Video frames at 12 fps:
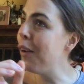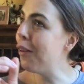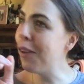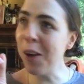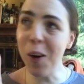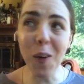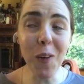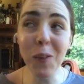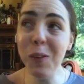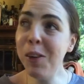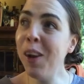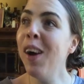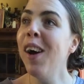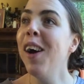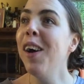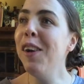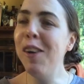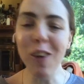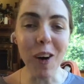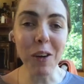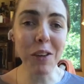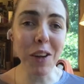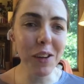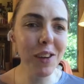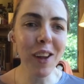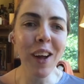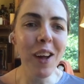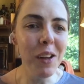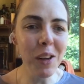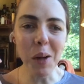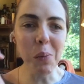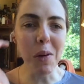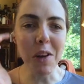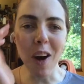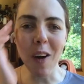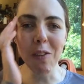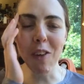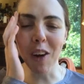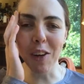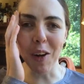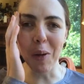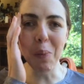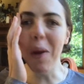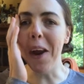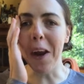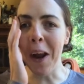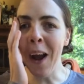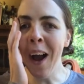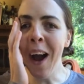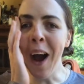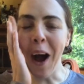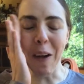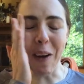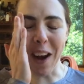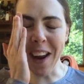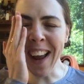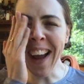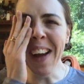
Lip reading: don't shorten terminologies on me, honey,